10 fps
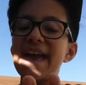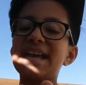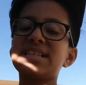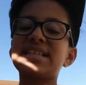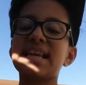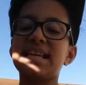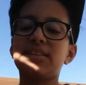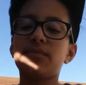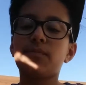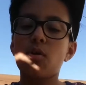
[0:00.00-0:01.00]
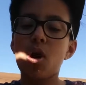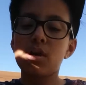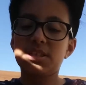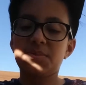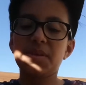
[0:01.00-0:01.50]
agitate the
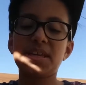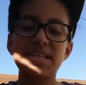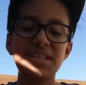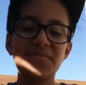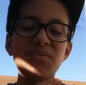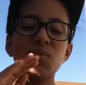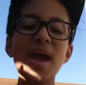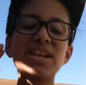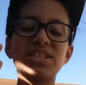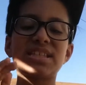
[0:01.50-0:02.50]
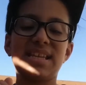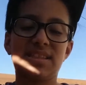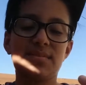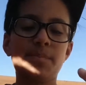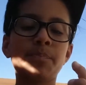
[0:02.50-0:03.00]
frogs, because if you
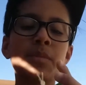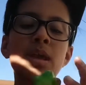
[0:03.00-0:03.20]
agitate them,